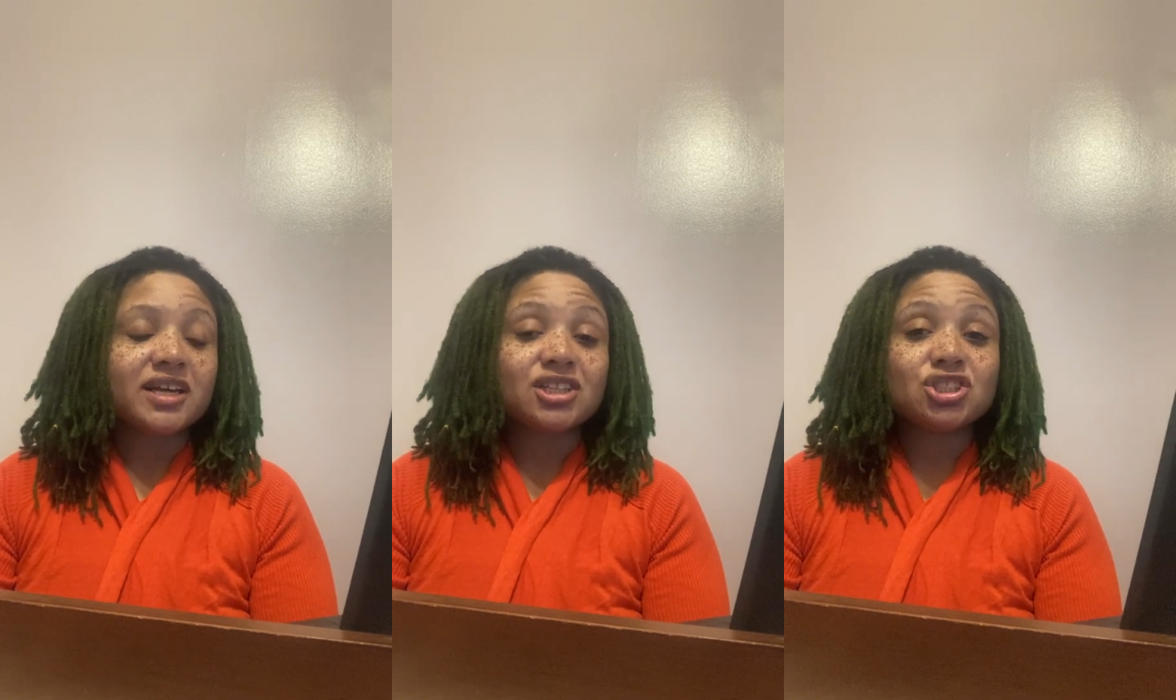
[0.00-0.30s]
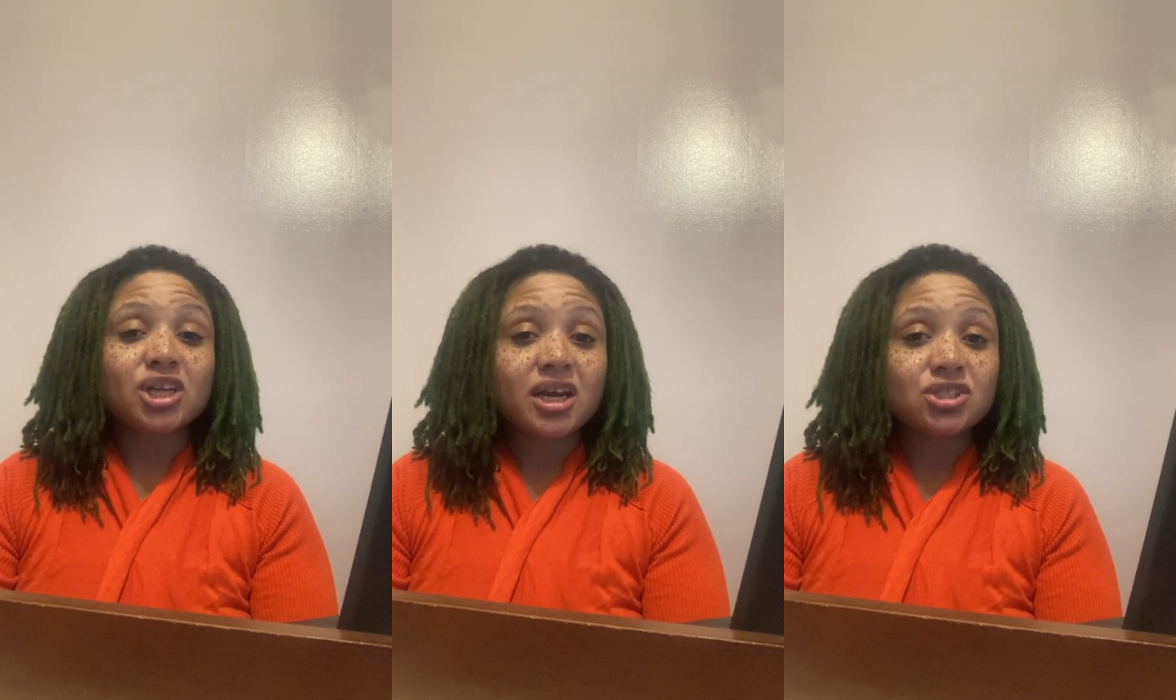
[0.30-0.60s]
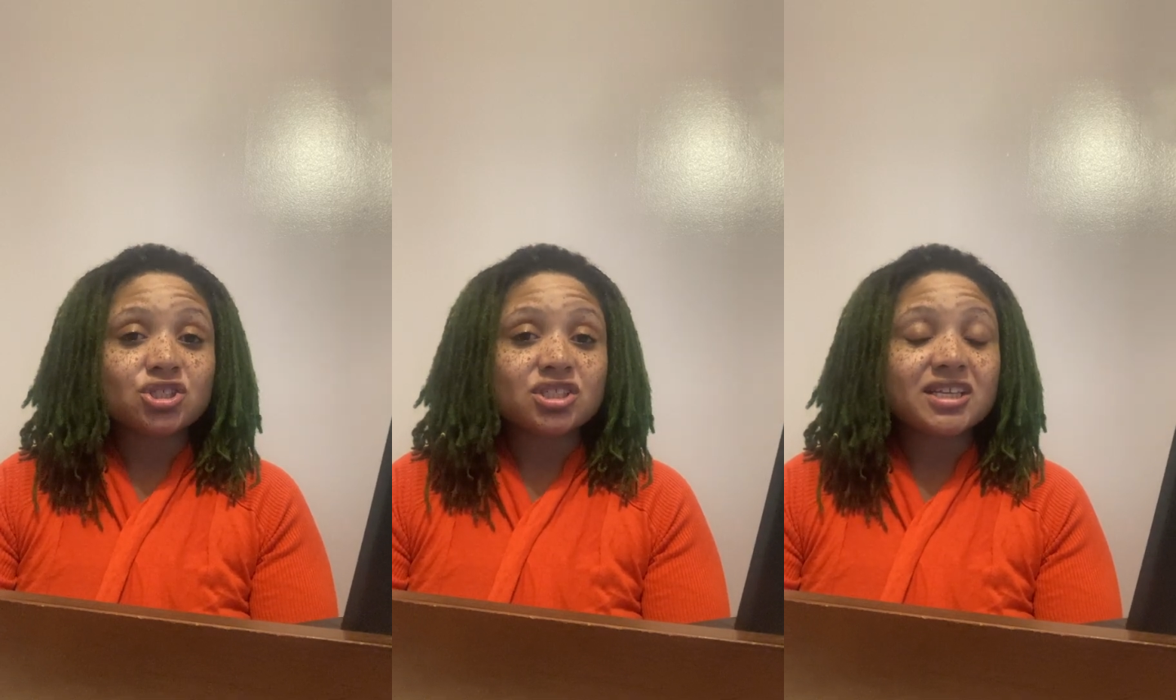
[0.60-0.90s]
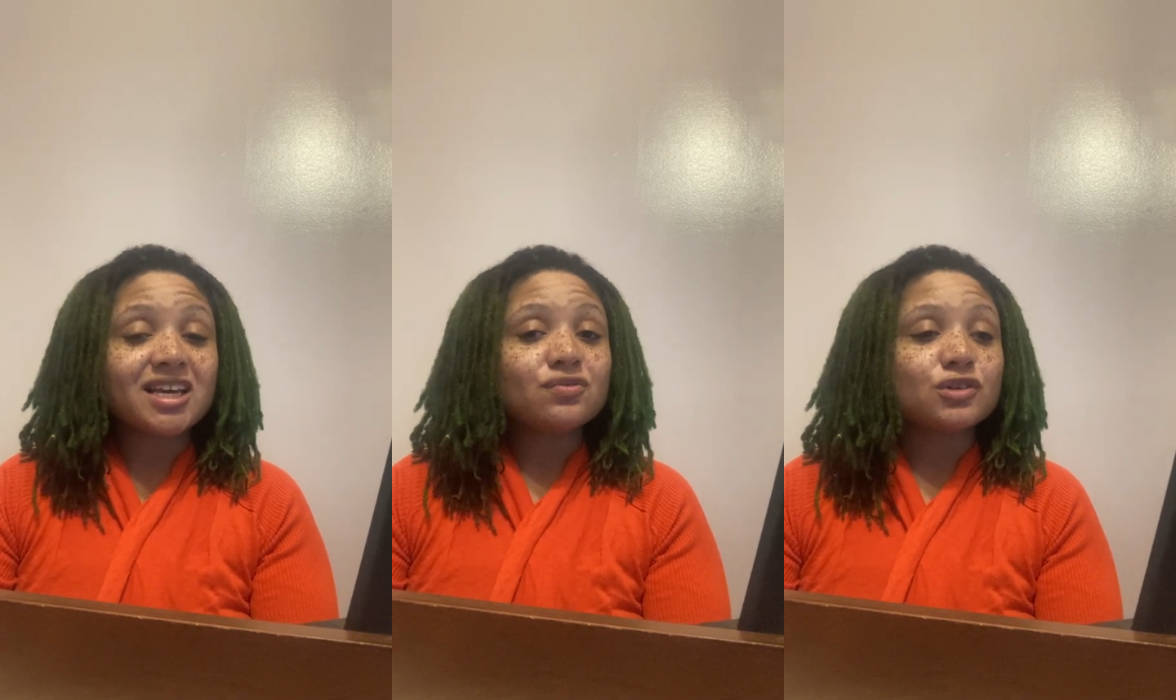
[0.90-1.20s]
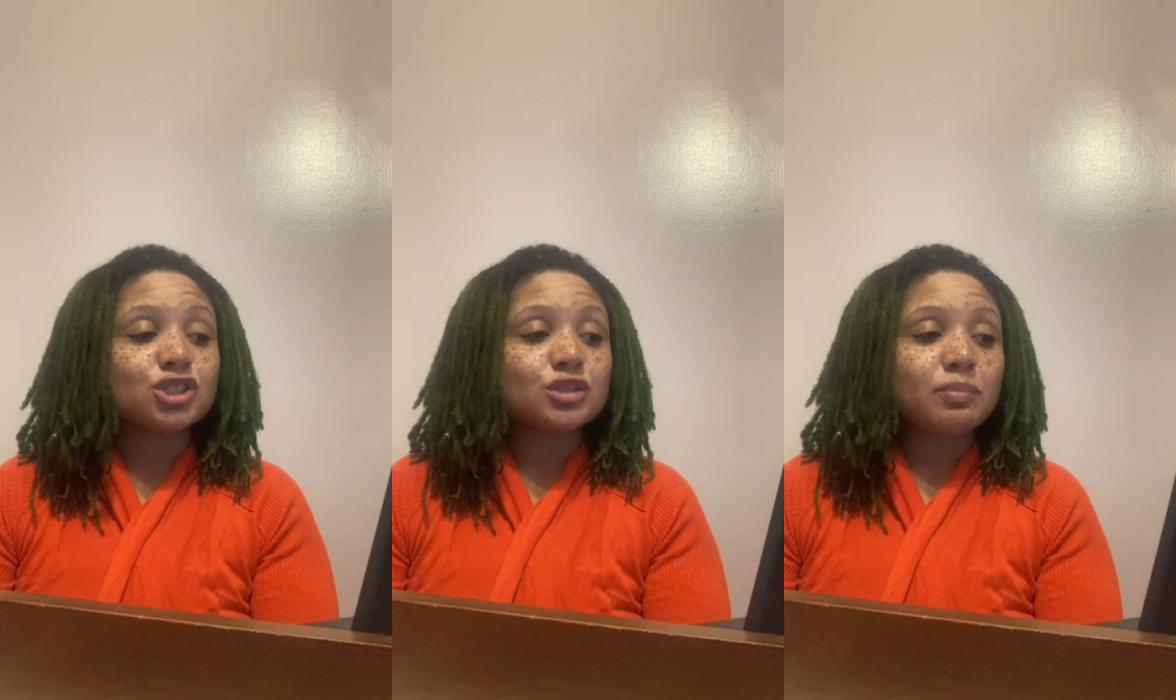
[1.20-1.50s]
that changes in
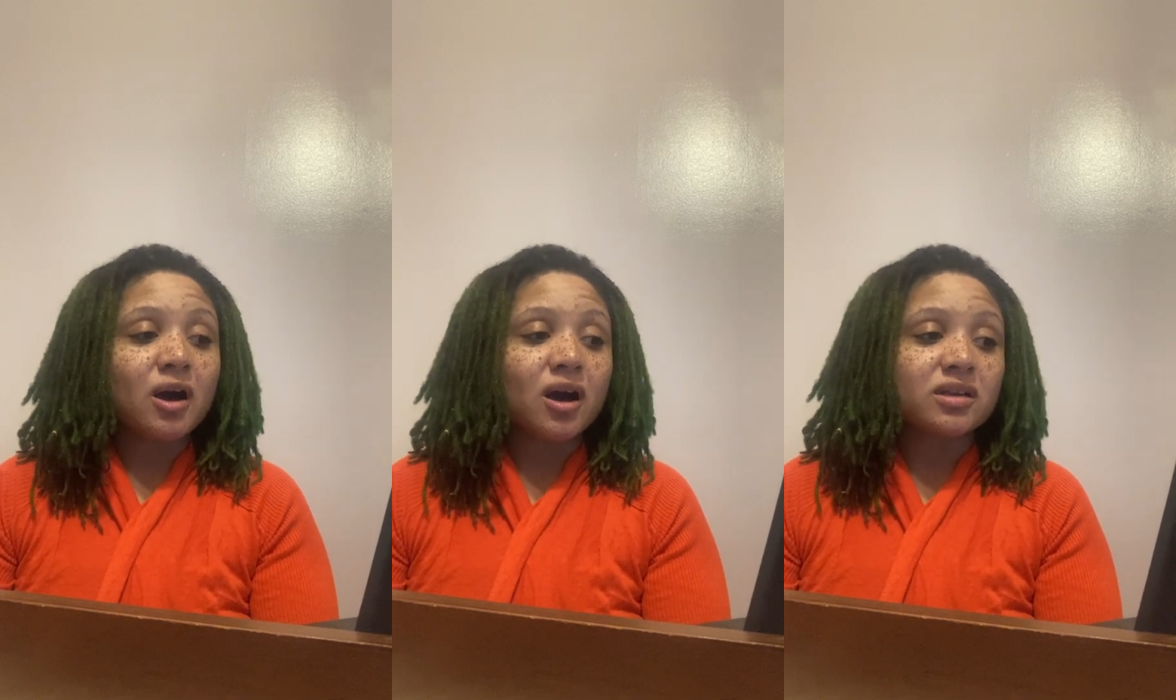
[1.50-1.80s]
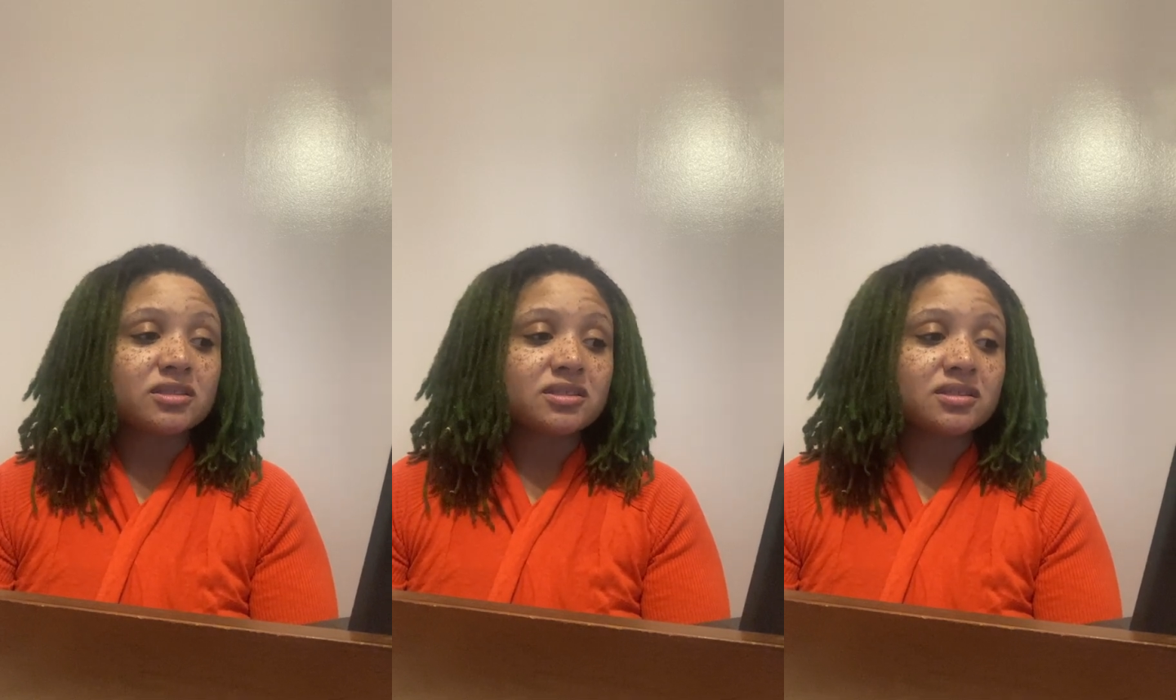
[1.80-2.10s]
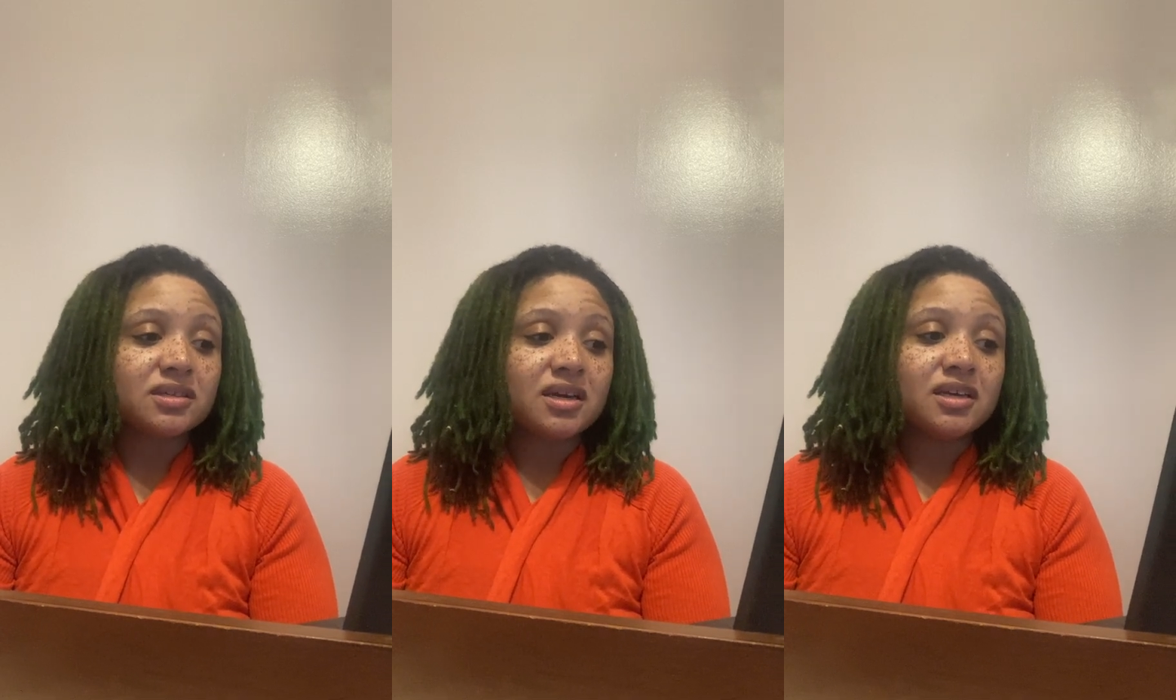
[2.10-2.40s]
response